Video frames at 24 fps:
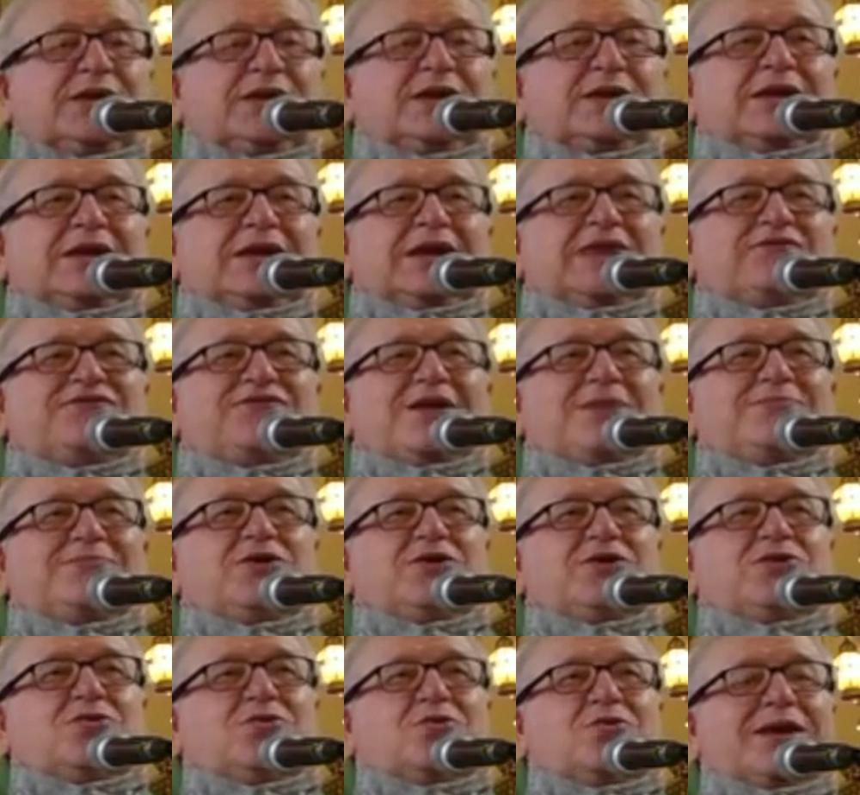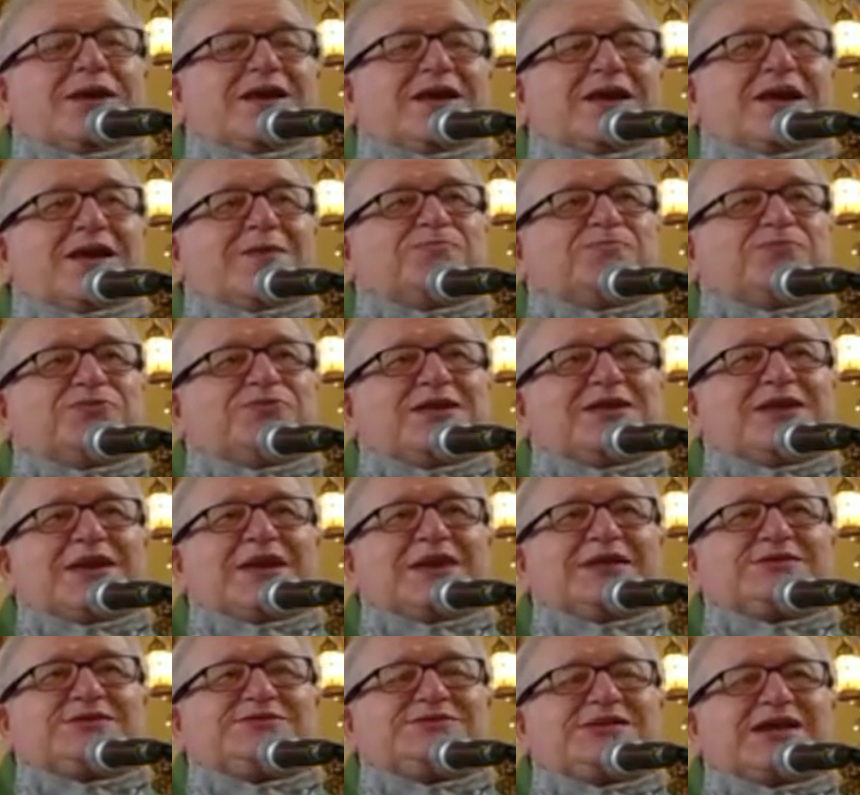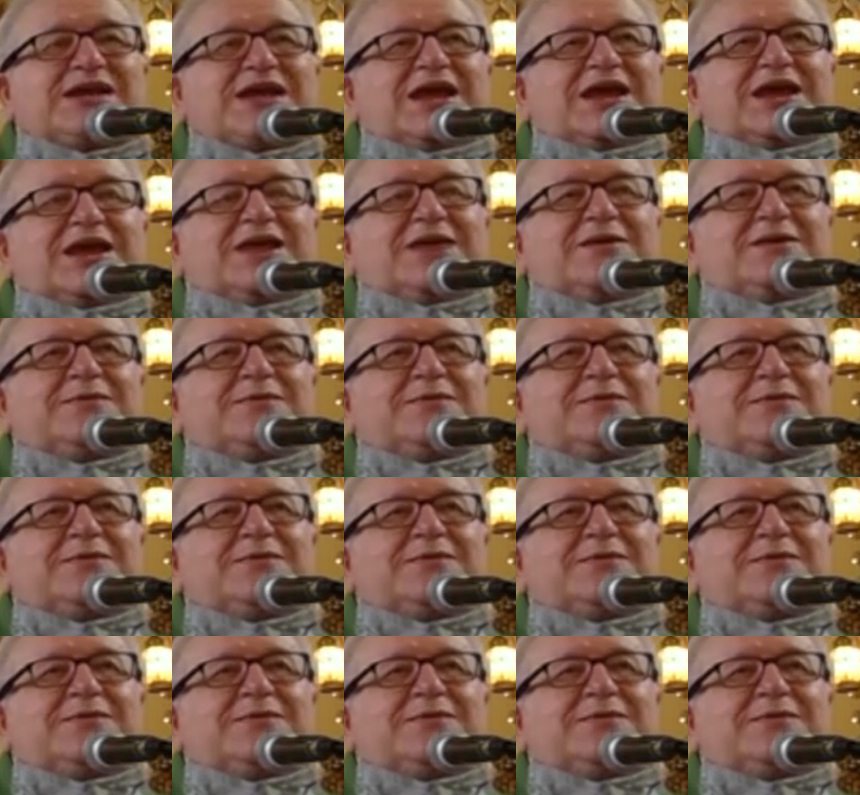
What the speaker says: if I'm going to wake up the next day."